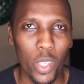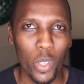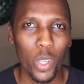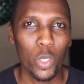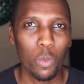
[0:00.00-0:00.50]
you're
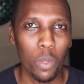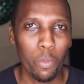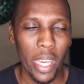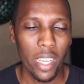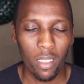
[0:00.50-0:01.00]
going to be
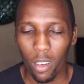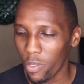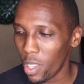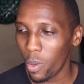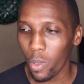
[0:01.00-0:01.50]
paying
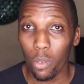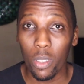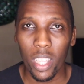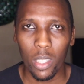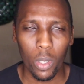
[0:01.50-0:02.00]
of the
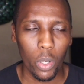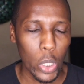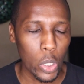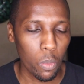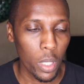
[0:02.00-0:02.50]
three that we're
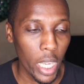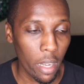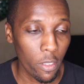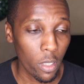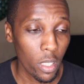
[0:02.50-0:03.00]
going to be
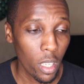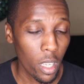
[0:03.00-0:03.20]
covering.